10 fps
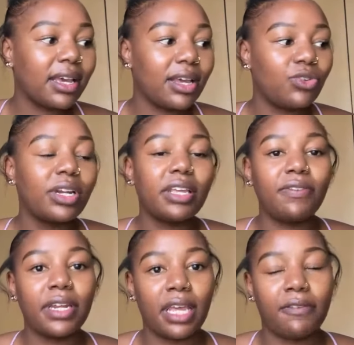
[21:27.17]
not
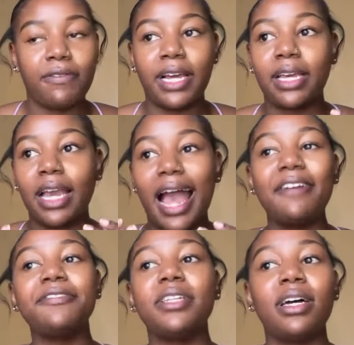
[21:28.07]
even if,
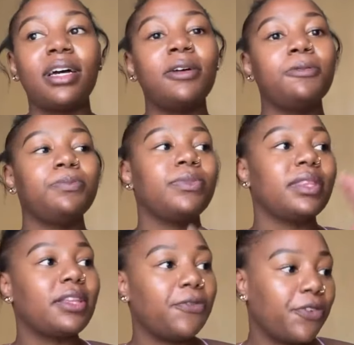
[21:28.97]
after
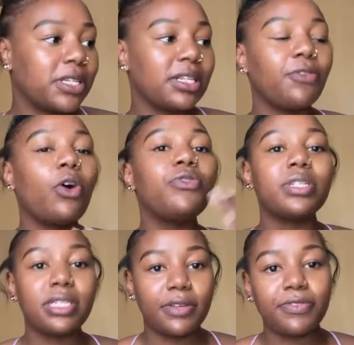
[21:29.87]
the first,
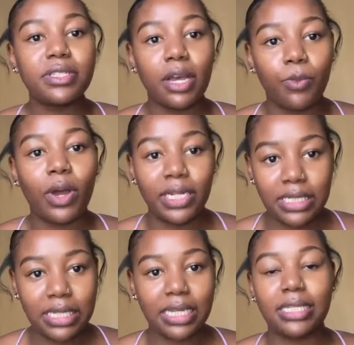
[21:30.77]
obviously term 1
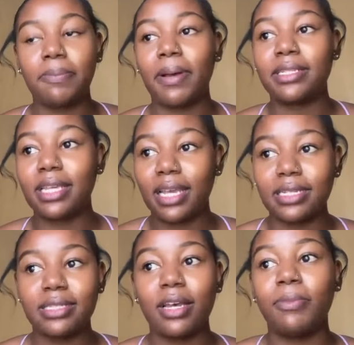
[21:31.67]
is easy, but
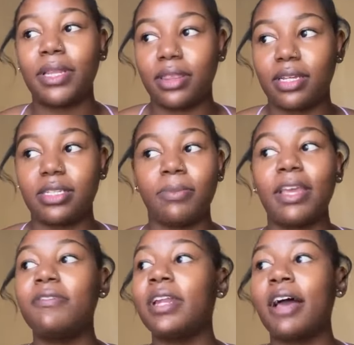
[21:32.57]
second term and third term,
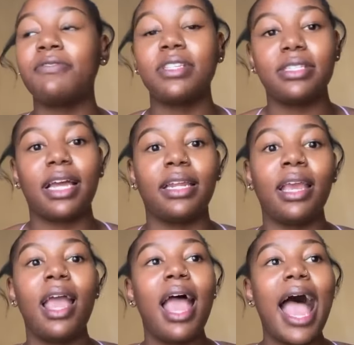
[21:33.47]
even after studying,
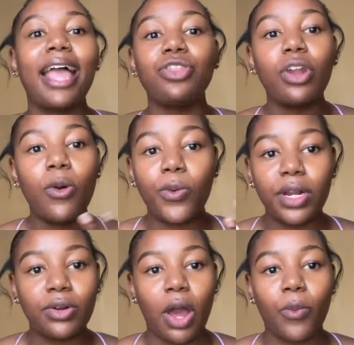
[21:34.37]
I thought I
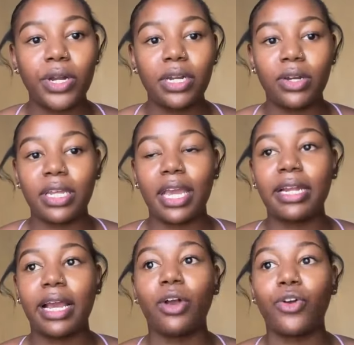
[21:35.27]
wouldn't get
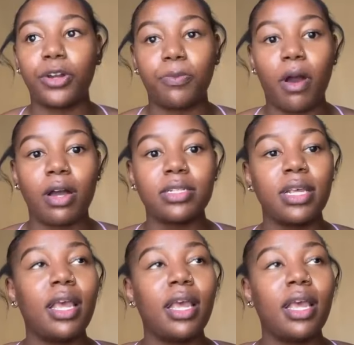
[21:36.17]
a good marks.